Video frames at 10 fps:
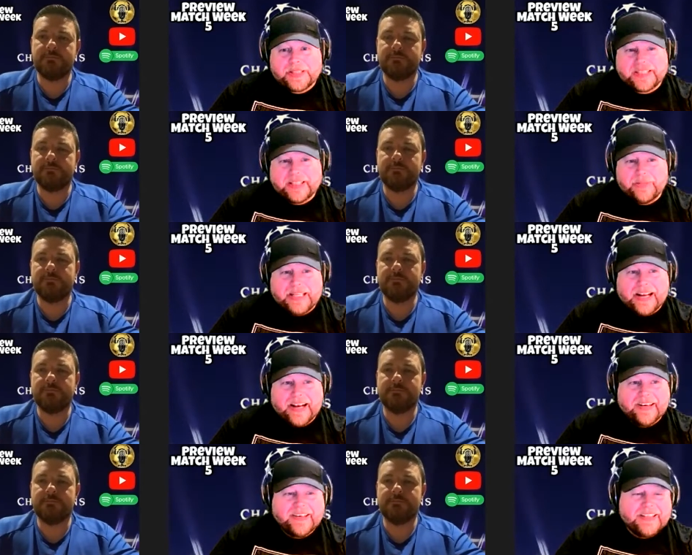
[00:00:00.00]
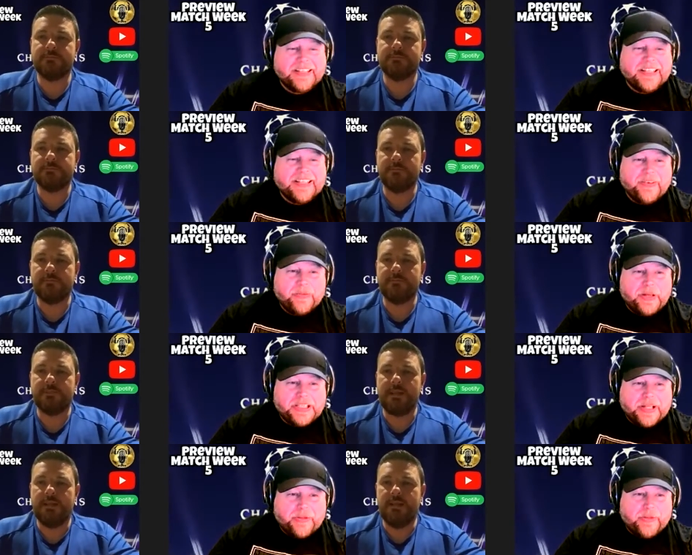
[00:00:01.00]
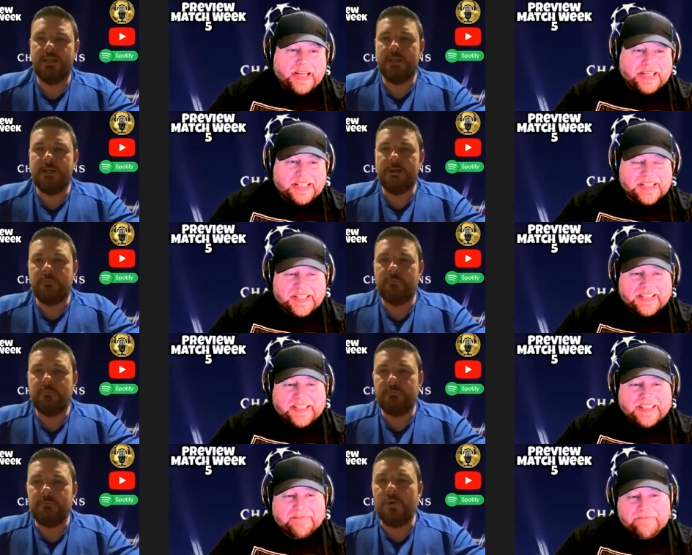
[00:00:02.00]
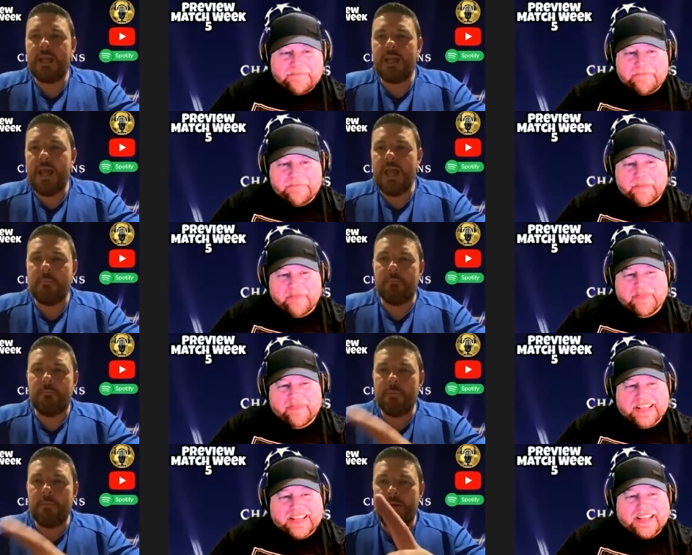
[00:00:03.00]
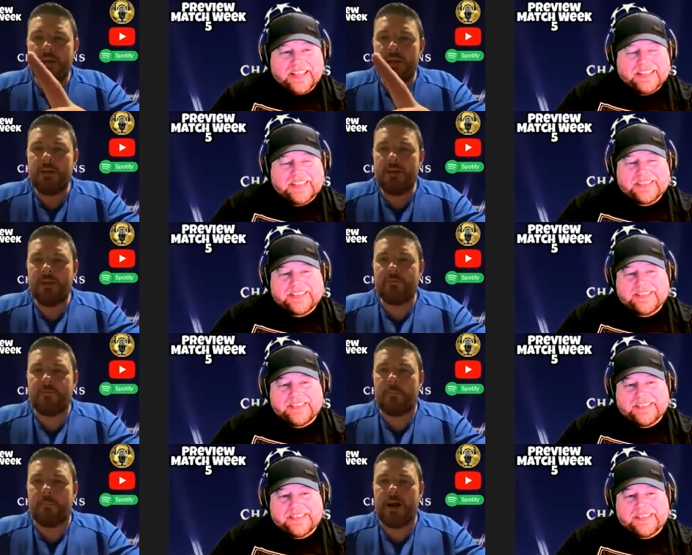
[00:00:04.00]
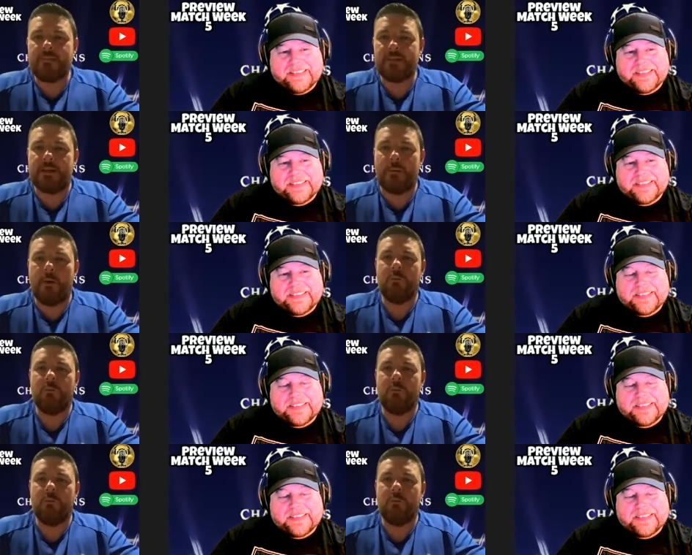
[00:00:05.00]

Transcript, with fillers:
Speaker 1: still be there? We shall wait and see.
Speaker 2: My uh, my pick is for Barca to go out.